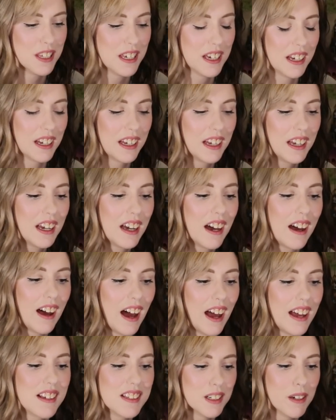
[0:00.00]
of thing,
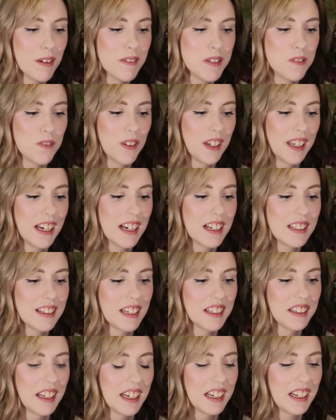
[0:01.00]
I sometimes forget
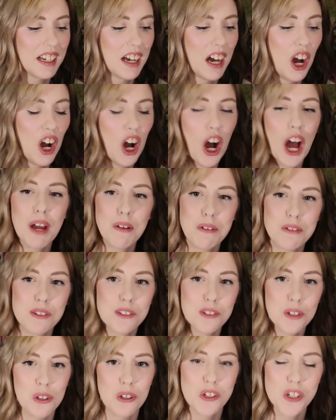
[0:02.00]
that like, I was
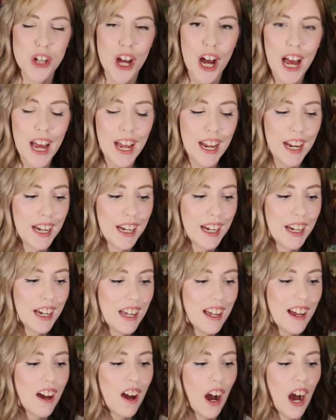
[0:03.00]
so shy.
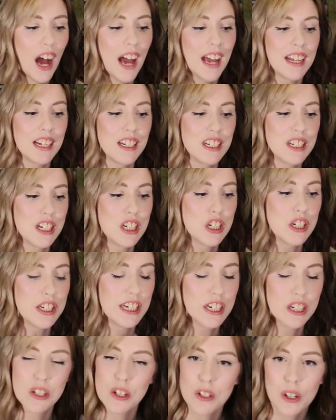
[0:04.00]
I
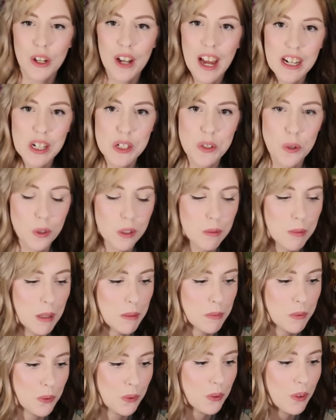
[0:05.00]
did not know how to talk to
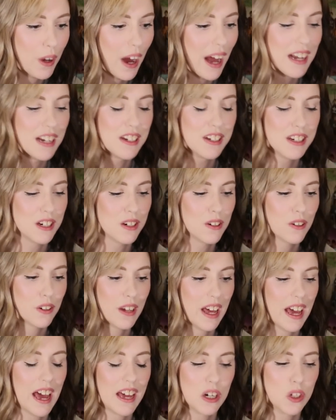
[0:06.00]
people. I did not
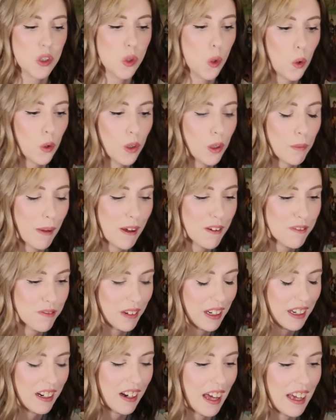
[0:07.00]
know how to talk on my
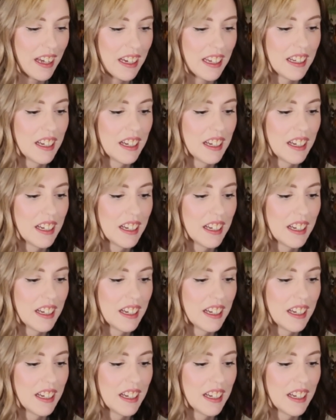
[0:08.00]
feet.